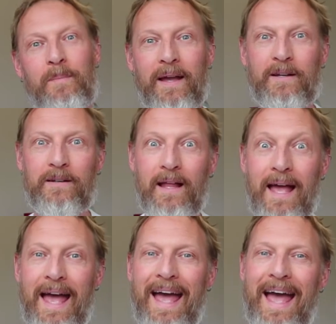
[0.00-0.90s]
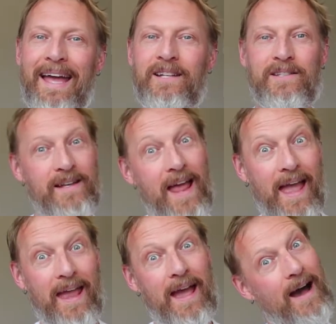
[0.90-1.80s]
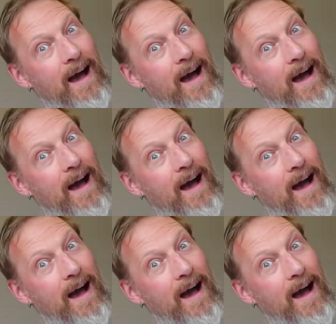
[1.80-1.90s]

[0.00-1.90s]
Michael and today